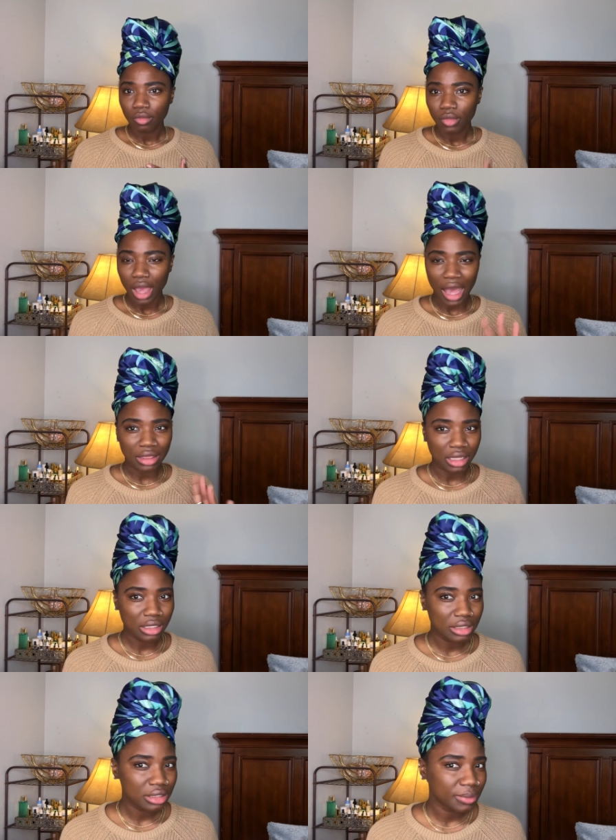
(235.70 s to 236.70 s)
I think
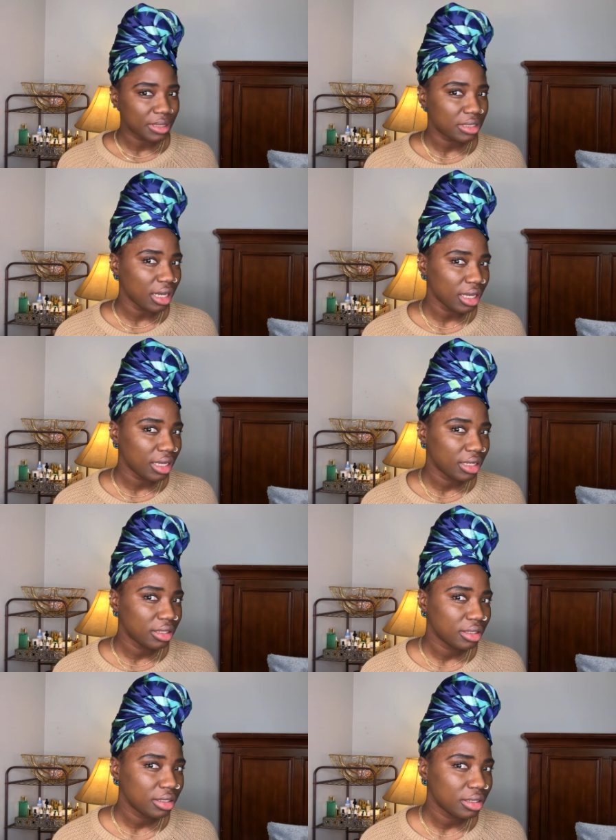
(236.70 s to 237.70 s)
this is my shade.
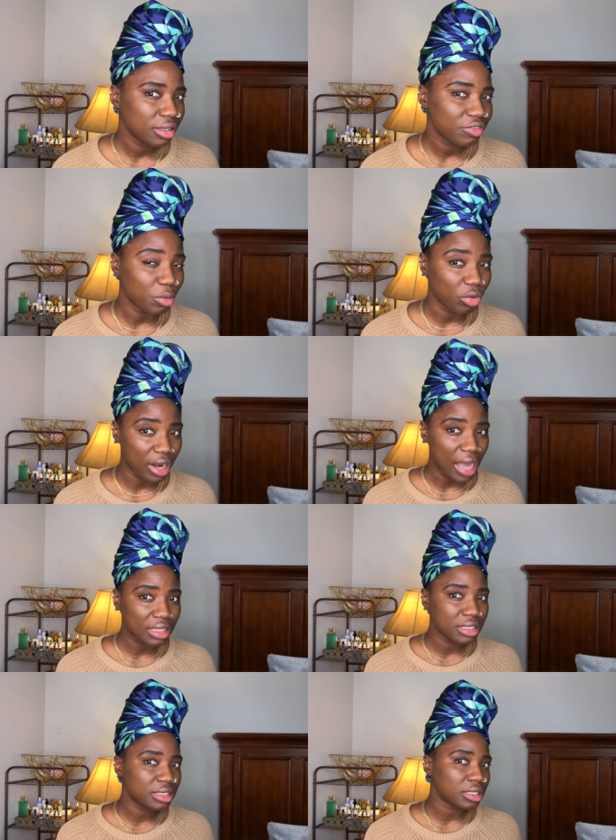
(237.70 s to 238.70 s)
From what I
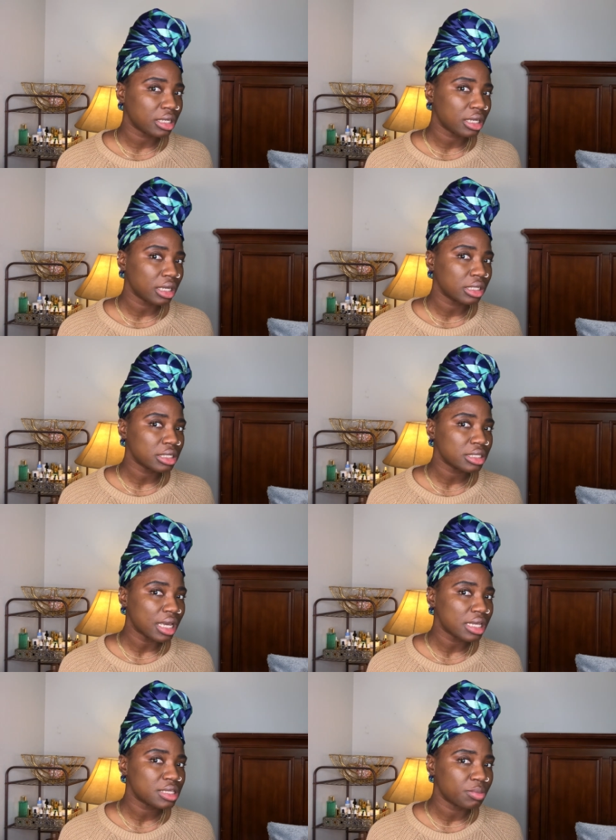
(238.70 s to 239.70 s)
could see, it looks
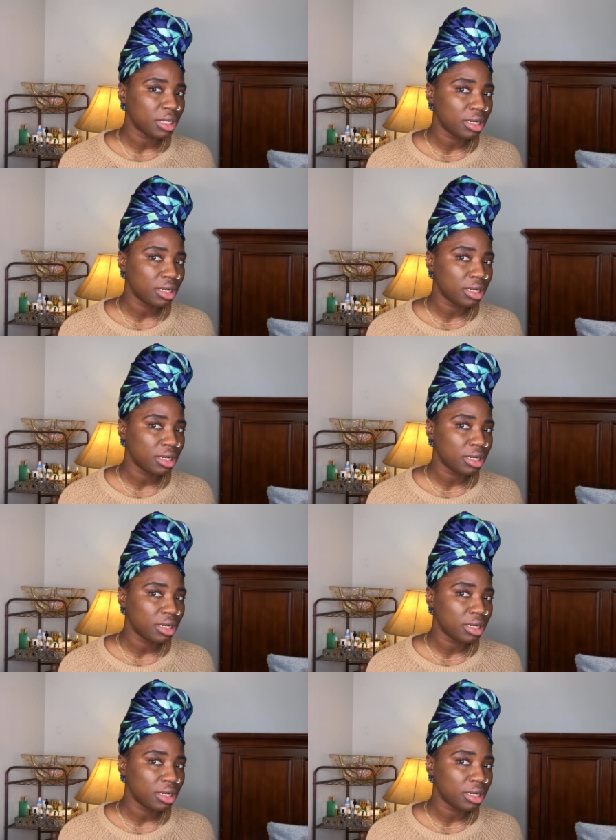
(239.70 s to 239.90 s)
like it's blending